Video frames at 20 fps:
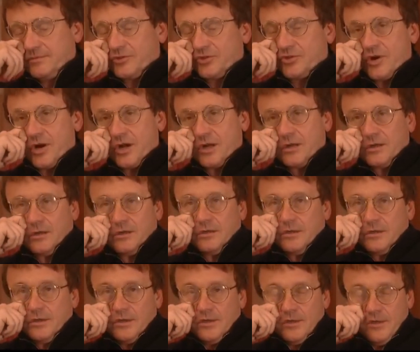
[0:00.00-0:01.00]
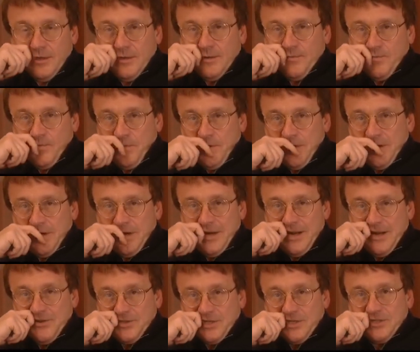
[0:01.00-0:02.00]
truck. And
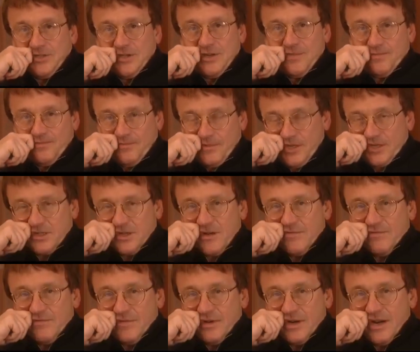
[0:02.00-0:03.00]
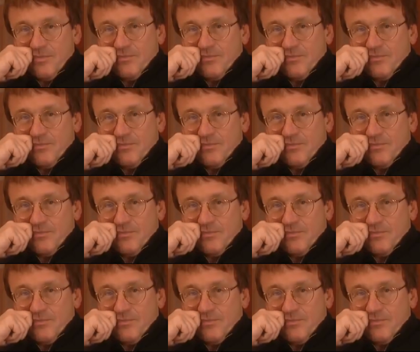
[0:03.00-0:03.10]
I was in some discomfort.